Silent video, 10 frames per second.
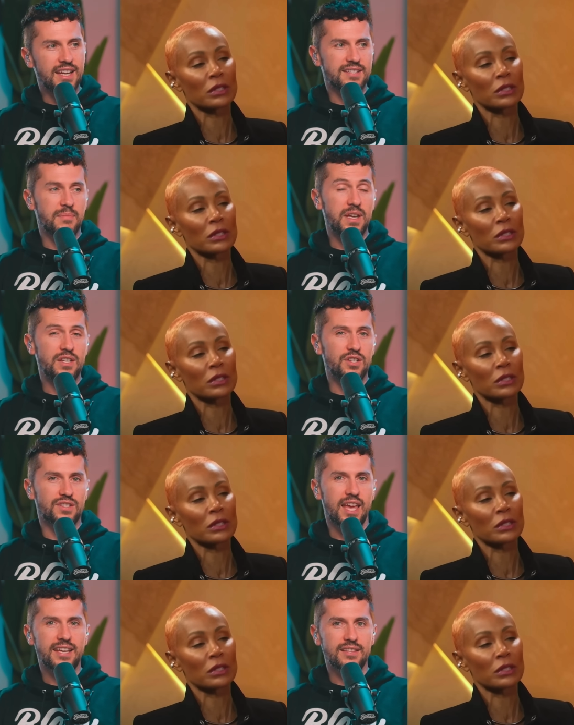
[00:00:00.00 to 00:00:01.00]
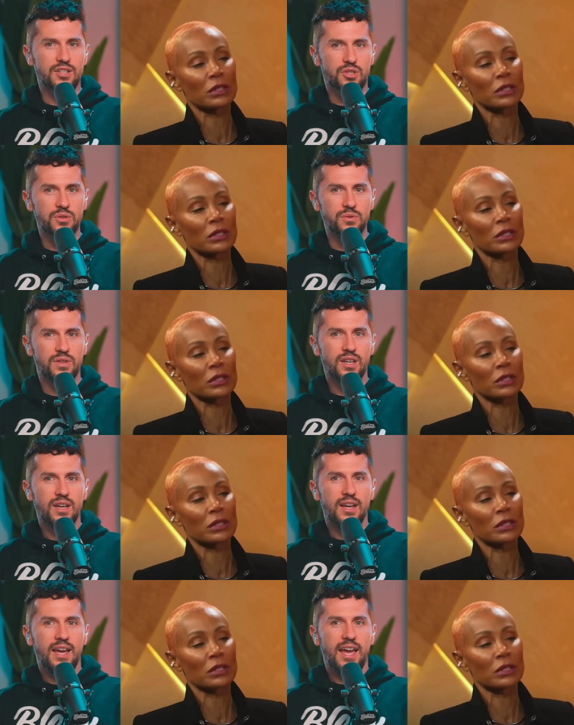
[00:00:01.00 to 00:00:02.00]
Speaker 1: And it doesn't mean you're taking the truth
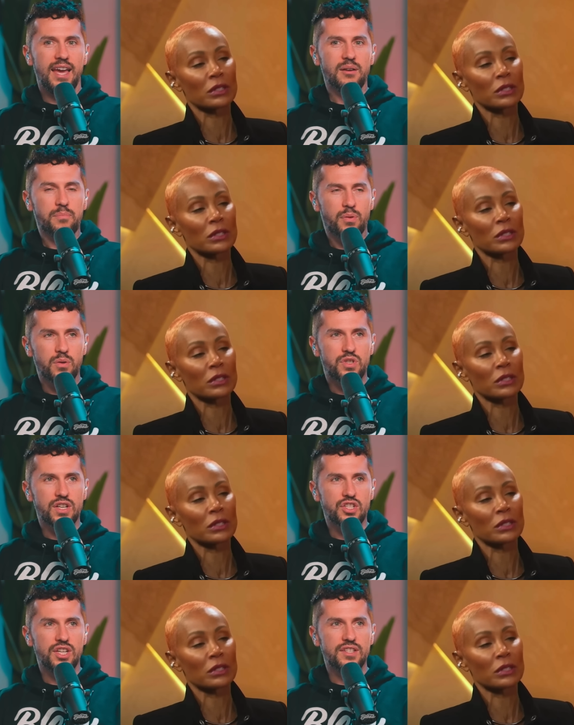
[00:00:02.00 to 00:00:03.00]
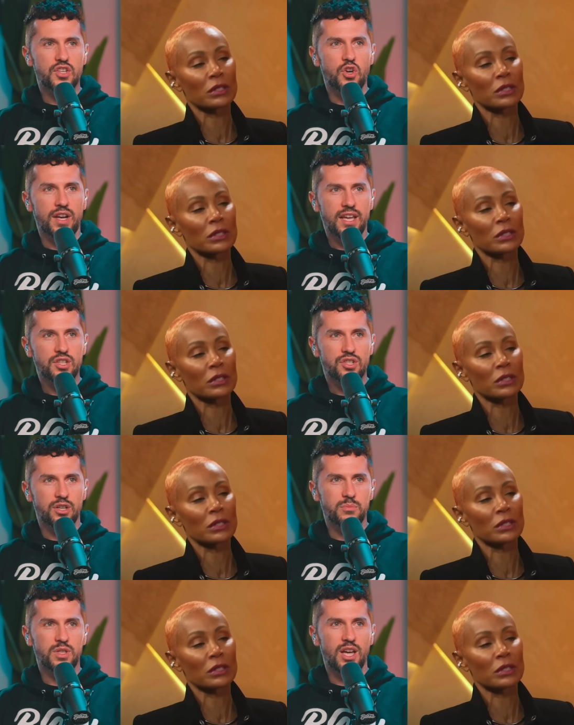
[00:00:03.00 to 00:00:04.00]
and approaching Jesus on his
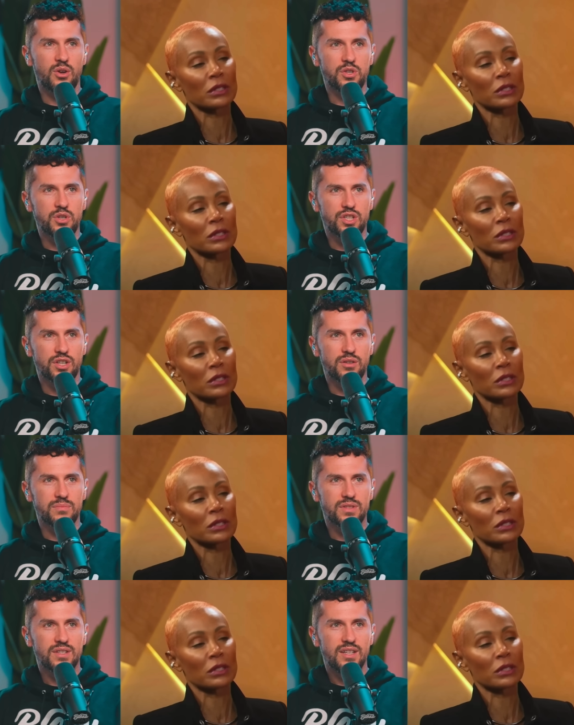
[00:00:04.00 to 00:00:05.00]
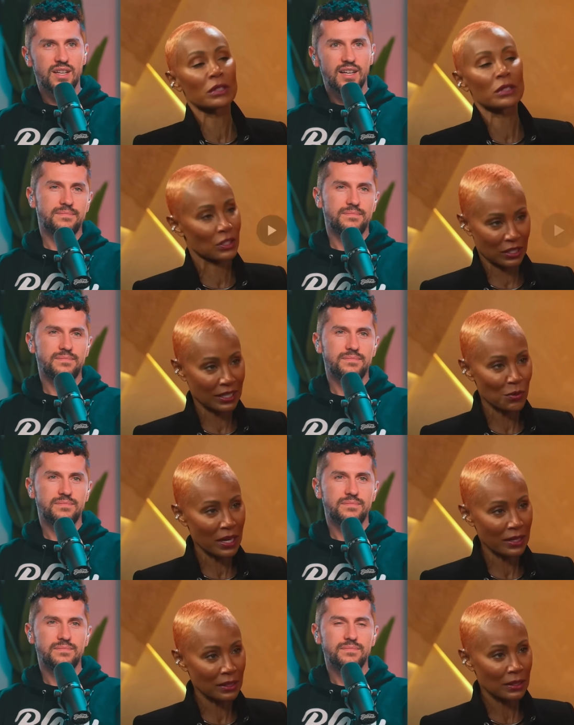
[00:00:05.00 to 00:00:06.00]
terms and not on your terms.
Speaker 2: Religion
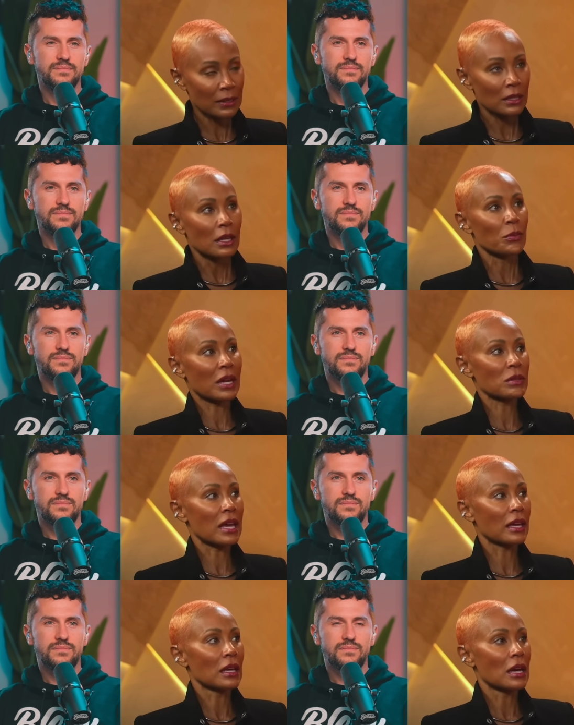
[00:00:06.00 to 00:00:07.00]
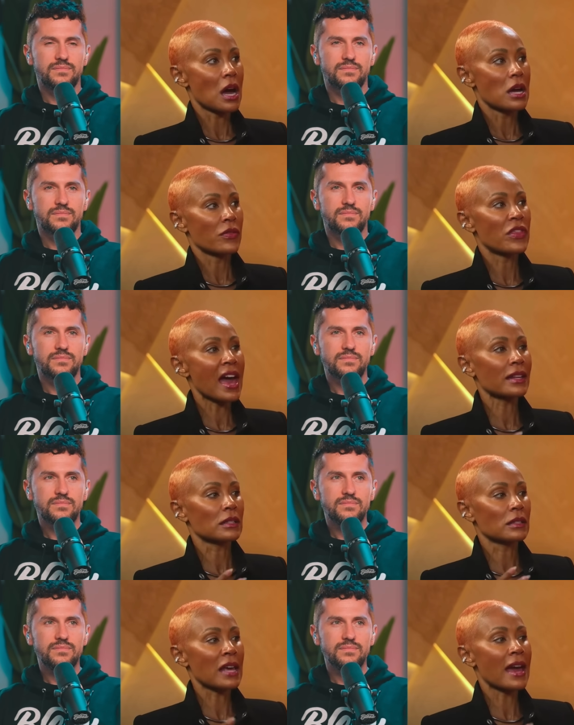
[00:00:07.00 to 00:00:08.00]
anyway. But I was like,
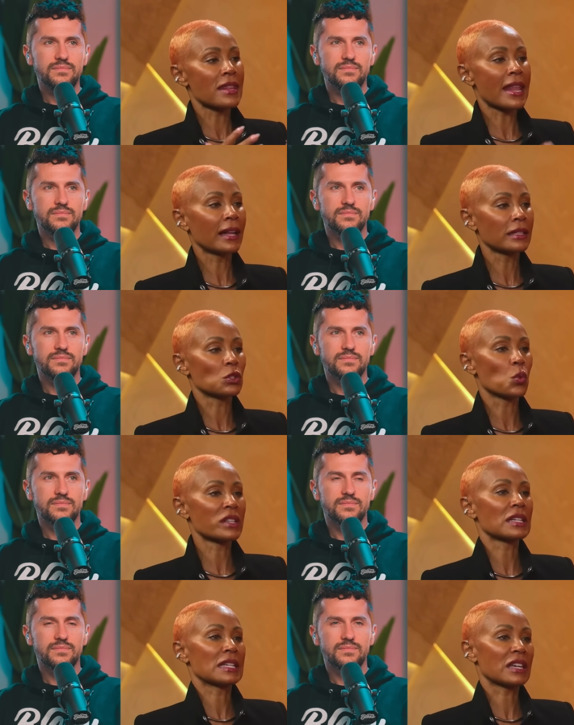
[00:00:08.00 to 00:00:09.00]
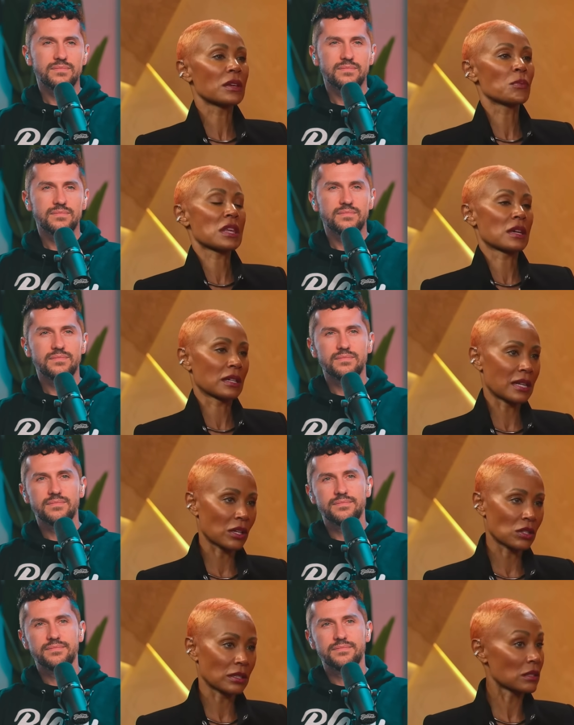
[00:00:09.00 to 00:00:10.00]
that that knowledge wasn't giving me the
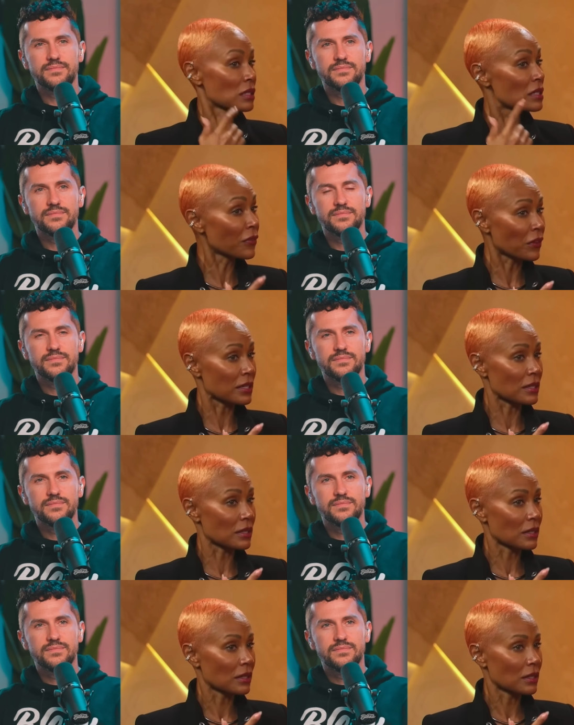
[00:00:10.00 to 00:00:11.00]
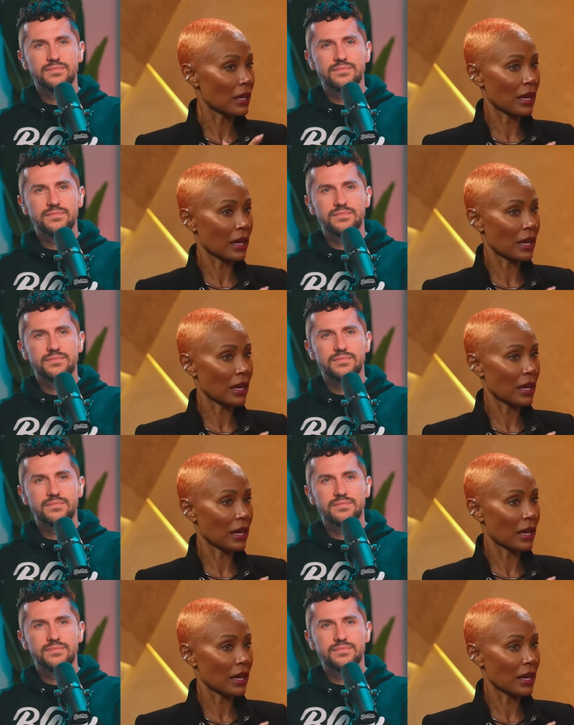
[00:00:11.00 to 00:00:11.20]
connection. There's a difference